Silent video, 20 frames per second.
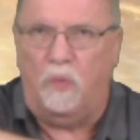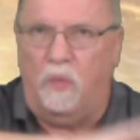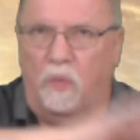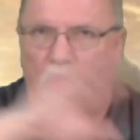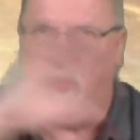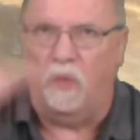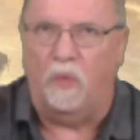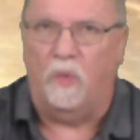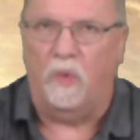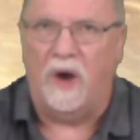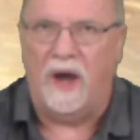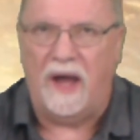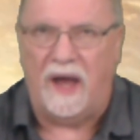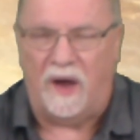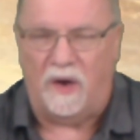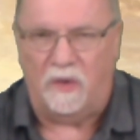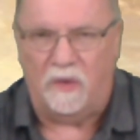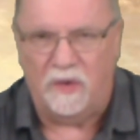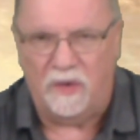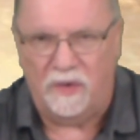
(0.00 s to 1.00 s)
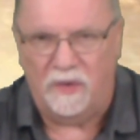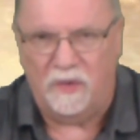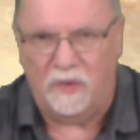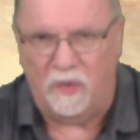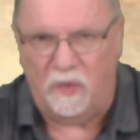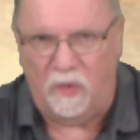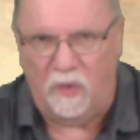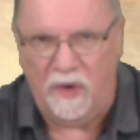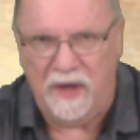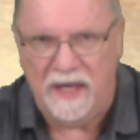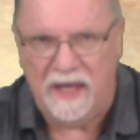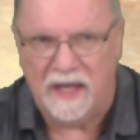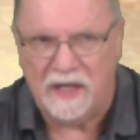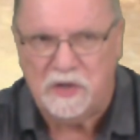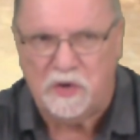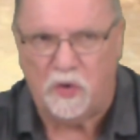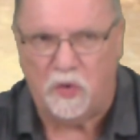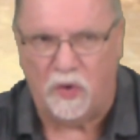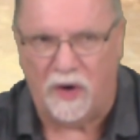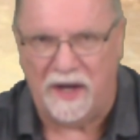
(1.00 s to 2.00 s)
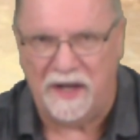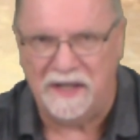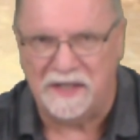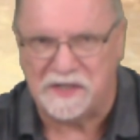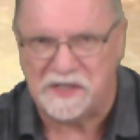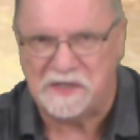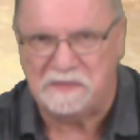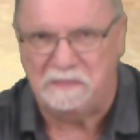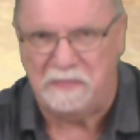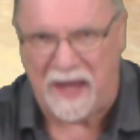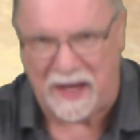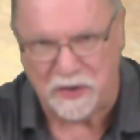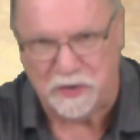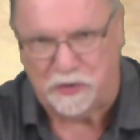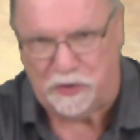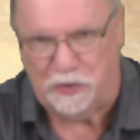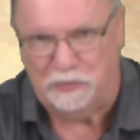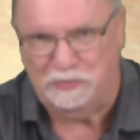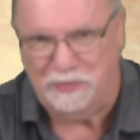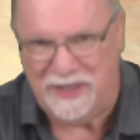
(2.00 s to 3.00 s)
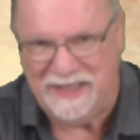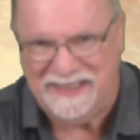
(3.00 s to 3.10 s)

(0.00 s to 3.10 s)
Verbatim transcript: Wow, we had quite a spectrum